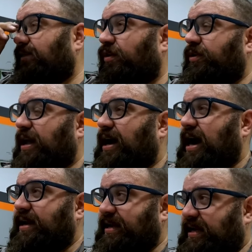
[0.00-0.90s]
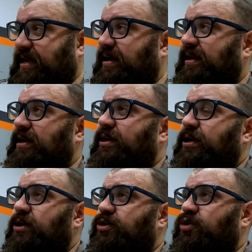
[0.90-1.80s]
level that I need
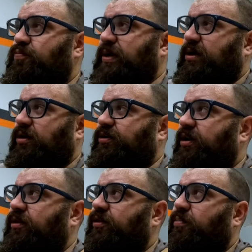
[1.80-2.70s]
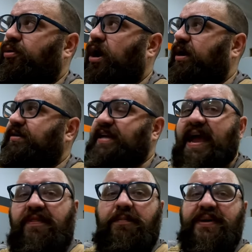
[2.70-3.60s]
to build the product
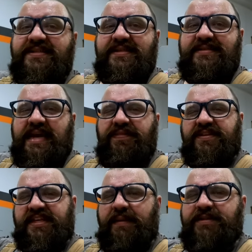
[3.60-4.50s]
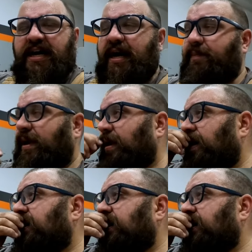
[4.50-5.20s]
and the business at the same time,